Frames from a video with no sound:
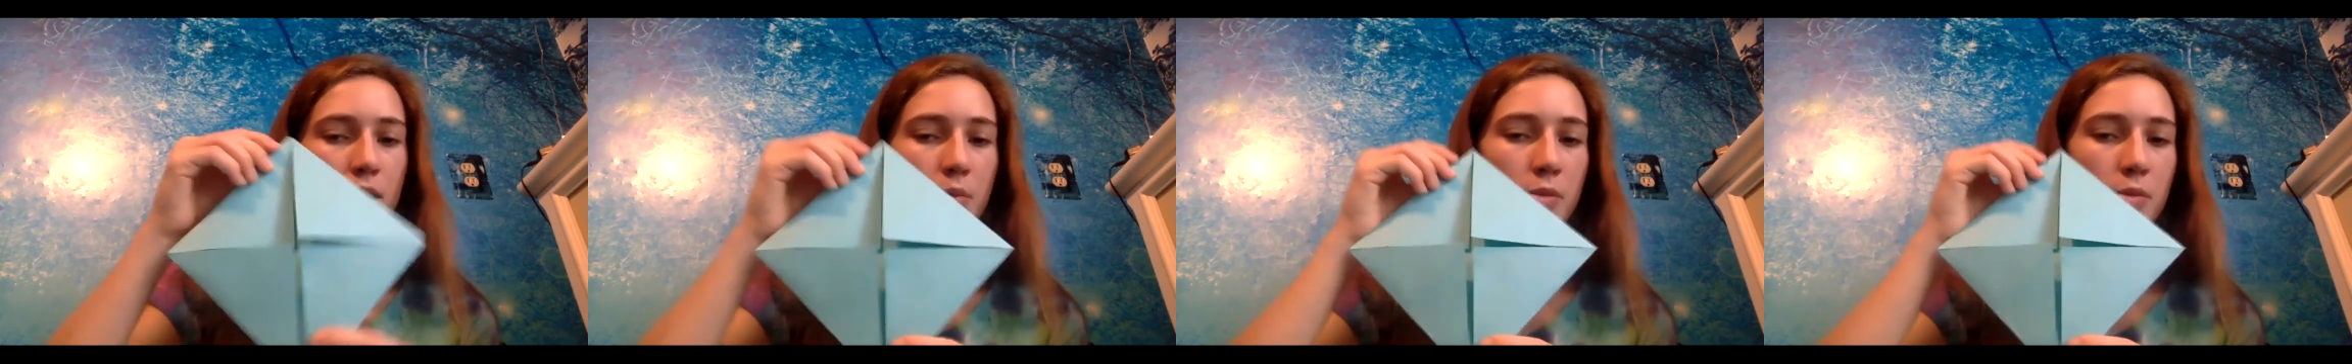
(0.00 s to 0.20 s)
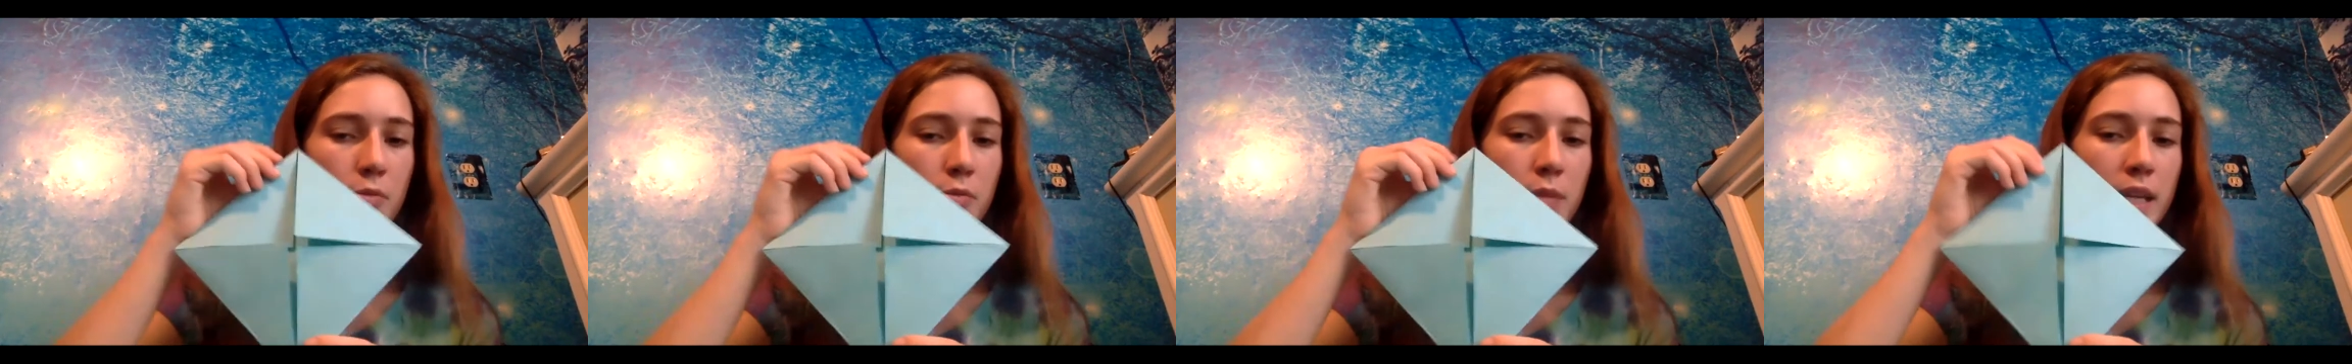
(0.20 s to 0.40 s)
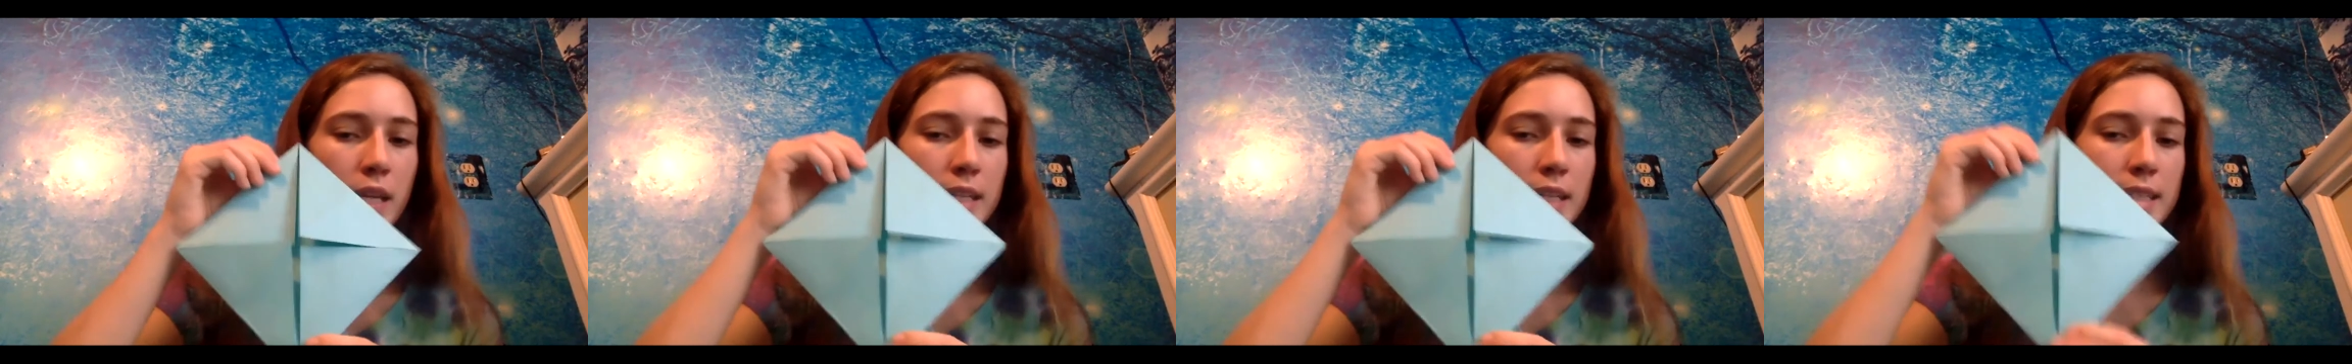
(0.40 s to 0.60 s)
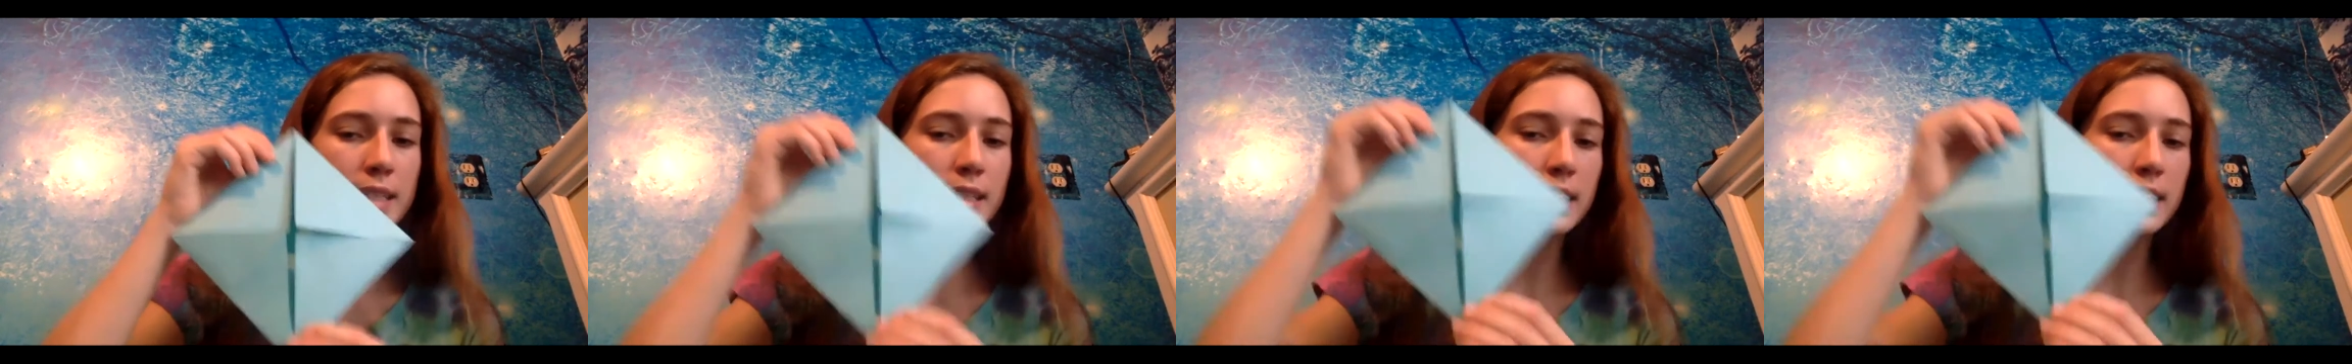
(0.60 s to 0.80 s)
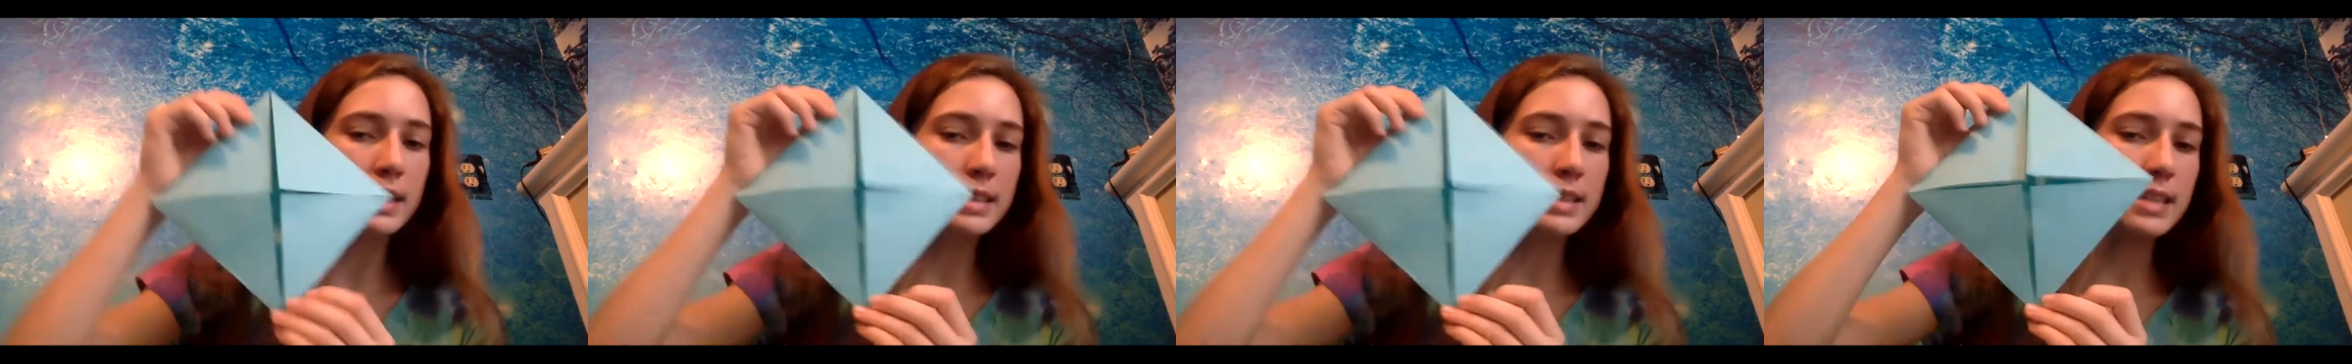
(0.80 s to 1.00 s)
would have made a
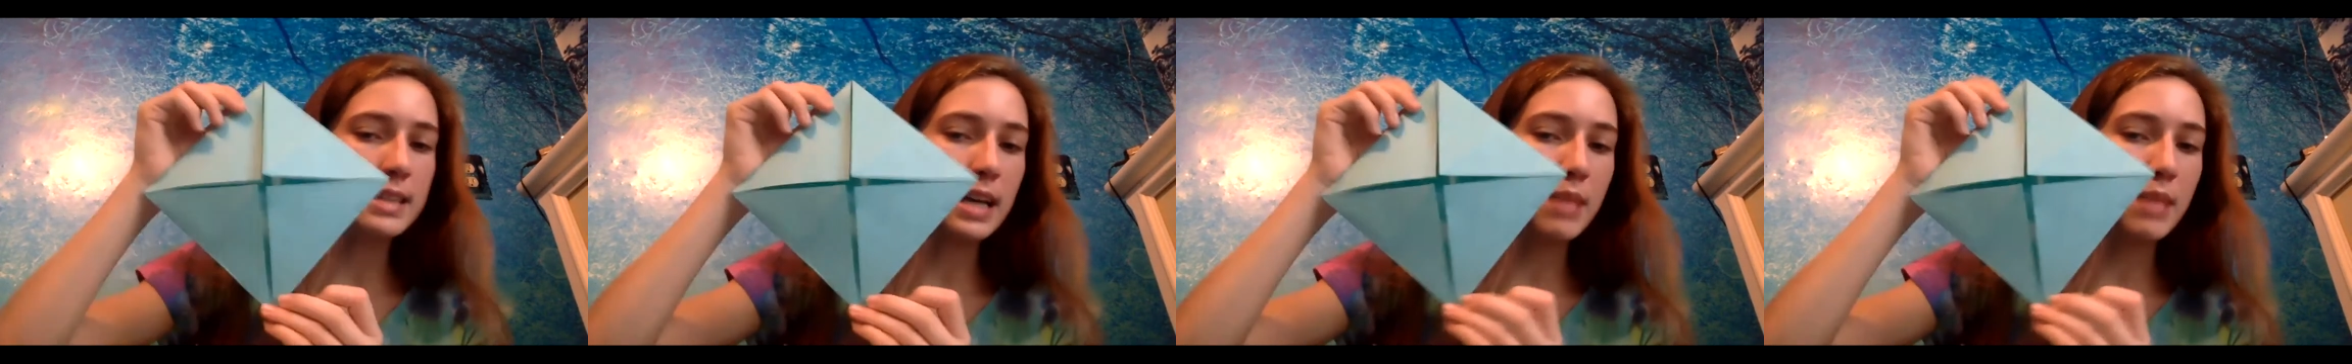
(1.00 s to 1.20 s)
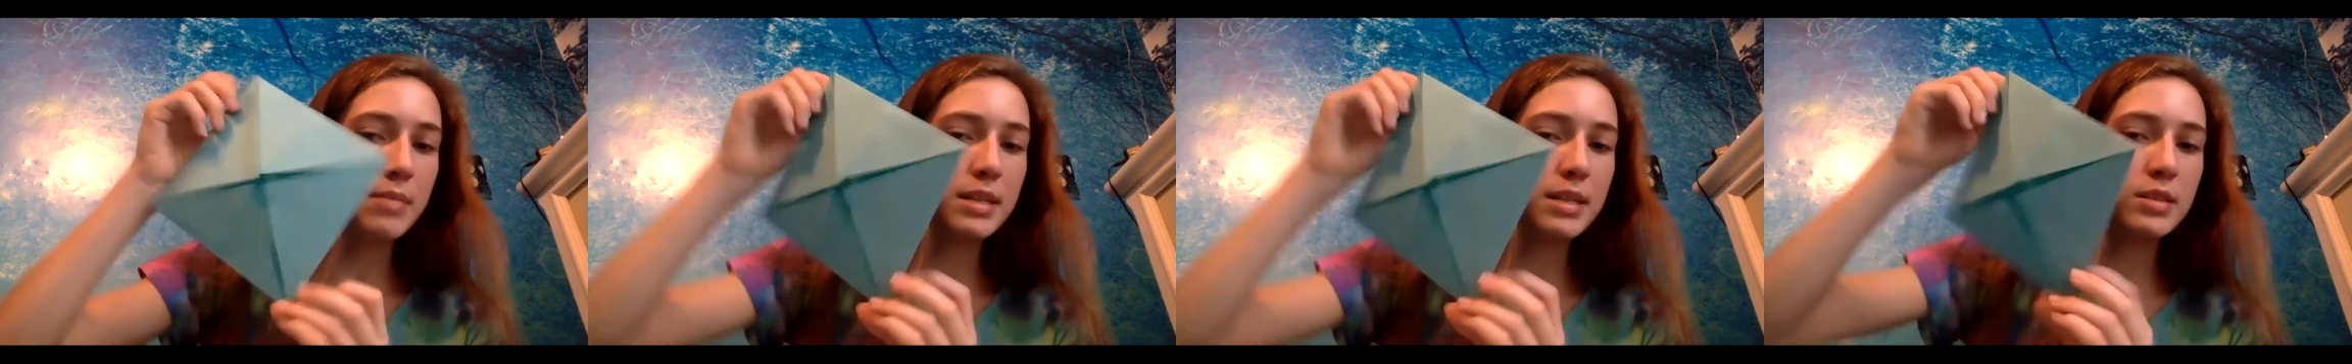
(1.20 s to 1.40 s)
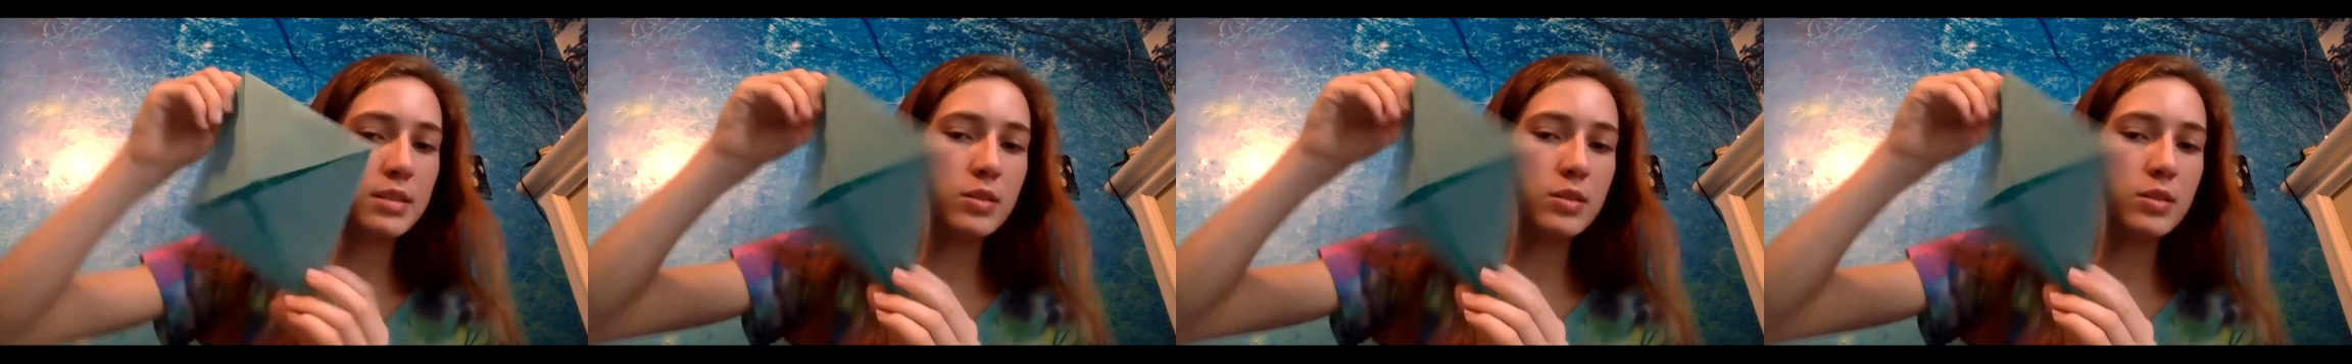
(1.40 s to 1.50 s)
little diamond.